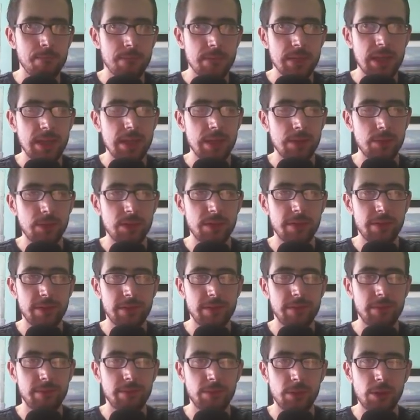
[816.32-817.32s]
there were
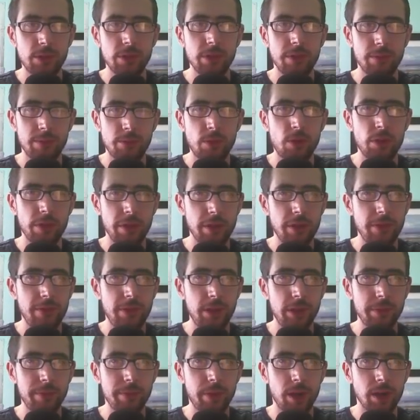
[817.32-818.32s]
more than a
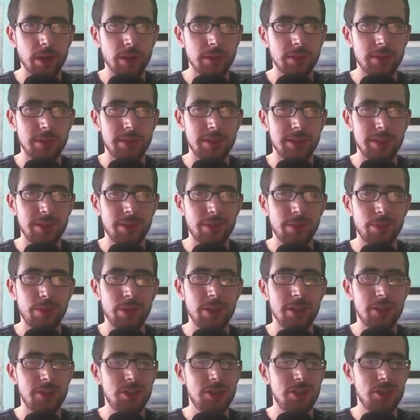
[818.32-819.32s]
few bugs,
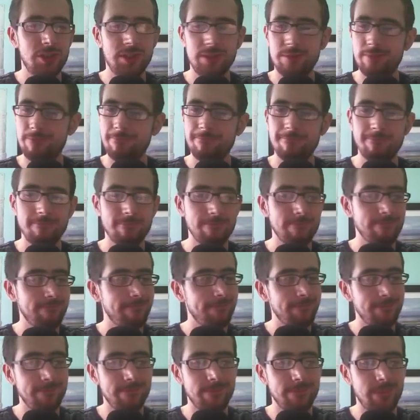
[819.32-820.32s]
which
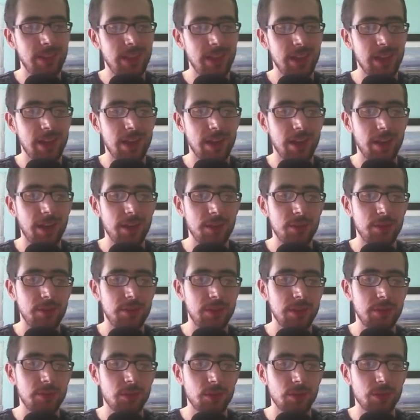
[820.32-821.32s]
I'd like to
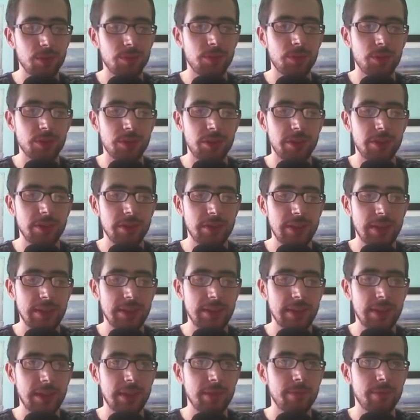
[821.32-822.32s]
have seen more serious
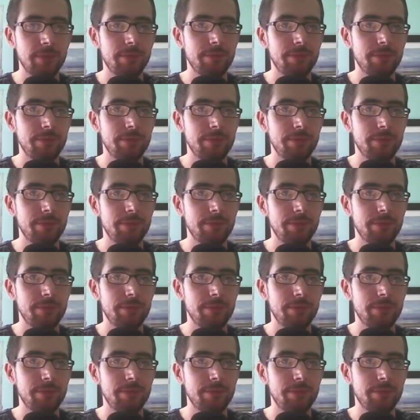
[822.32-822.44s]
testing in.